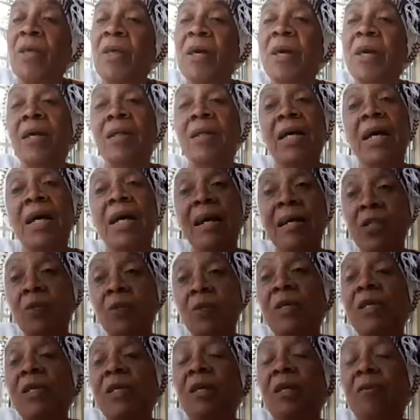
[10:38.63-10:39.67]
They asked
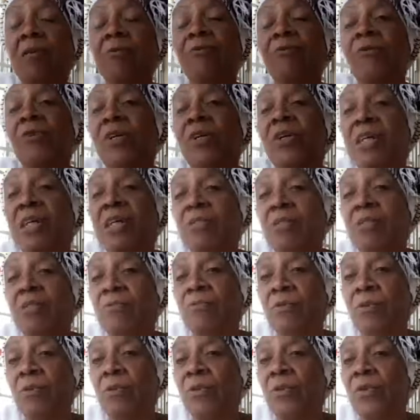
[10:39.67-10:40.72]
me to come for an
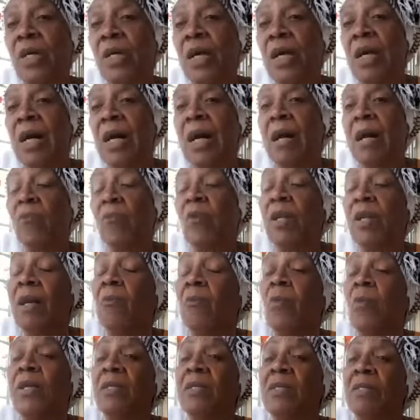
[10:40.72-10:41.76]
interview, and when I
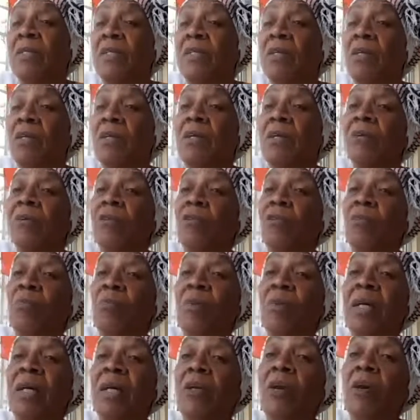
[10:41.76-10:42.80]
went, it turned out to
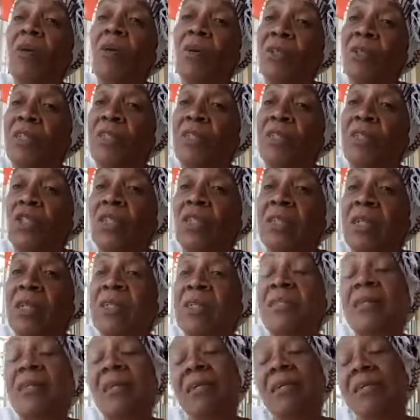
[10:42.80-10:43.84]
be an audition. They
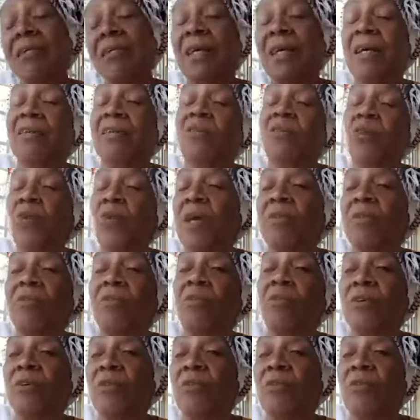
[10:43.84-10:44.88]
said, in case we ever
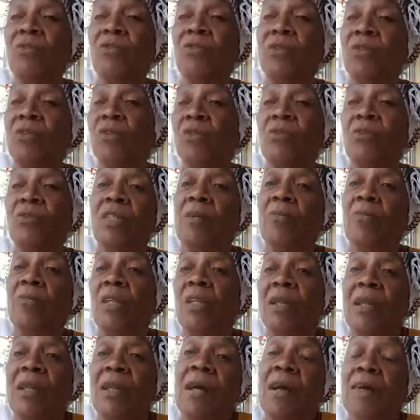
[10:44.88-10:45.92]
want you to do
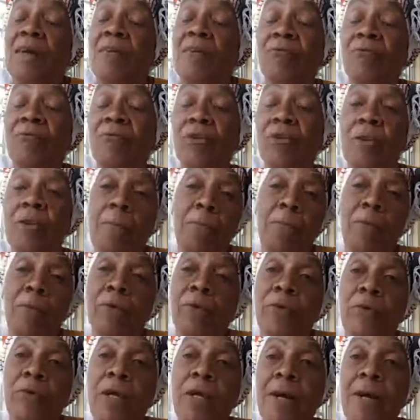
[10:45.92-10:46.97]
something live for the
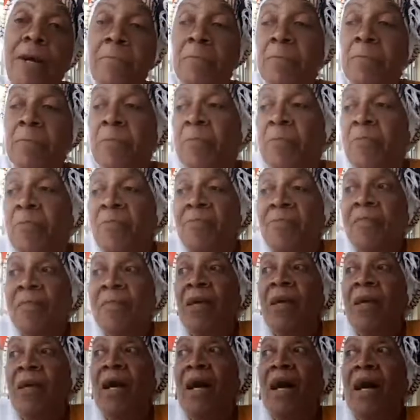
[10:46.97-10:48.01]
program.
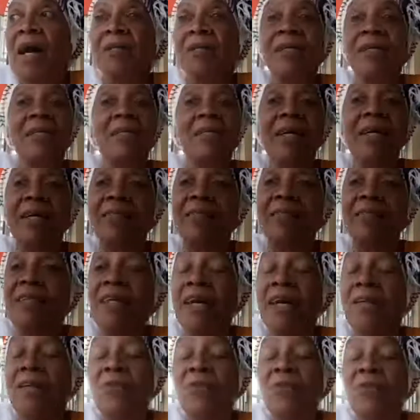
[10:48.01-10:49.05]
And next thing
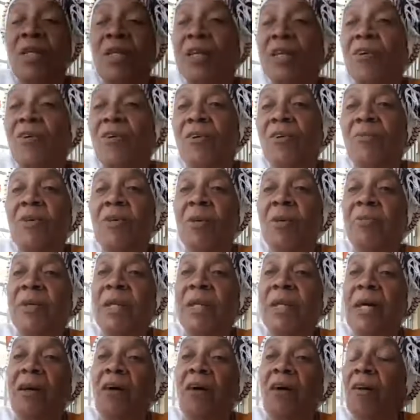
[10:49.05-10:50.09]
I knew, they called me up and
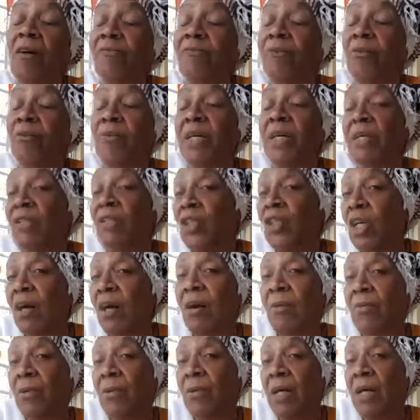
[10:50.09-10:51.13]
offered me a job
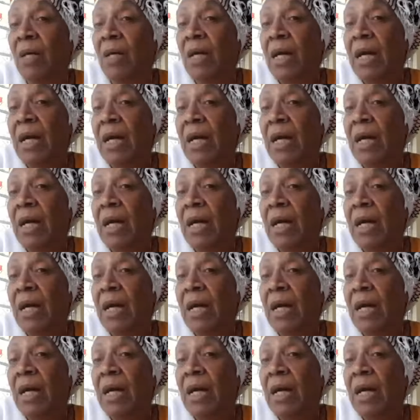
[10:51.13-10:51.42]
as an